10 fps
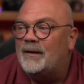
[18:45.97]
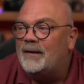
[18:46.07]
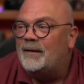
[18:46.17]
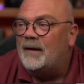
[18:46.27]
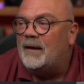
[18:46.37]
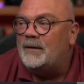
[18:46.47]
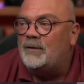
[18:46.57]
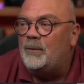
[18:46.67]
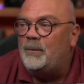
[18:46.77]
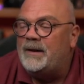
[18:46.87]
and
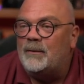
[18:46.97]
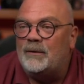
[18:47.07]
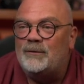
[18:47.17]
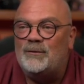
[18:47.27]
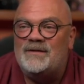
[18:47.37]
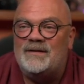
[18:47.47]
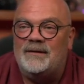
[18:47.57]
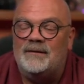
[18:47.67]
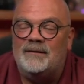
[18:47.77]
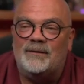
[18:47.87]
you'll be able to
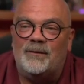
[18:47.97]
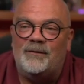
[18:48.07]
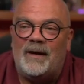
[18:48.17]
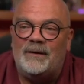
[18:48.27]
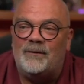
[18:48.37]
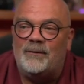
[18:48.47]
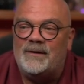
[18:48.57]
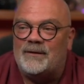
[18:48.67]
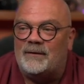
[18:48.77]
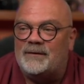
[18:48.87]
see the final
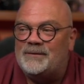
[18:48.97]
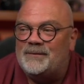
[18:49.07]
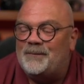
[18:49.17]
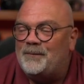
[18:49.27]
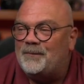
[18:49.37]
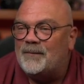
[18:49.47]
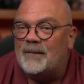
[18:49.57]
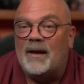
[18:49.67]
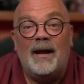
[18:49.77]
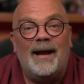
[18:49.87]
result.
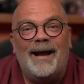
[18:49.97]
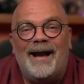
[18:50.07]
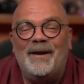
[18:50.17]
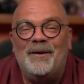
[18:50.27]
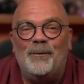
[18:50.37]
I hope you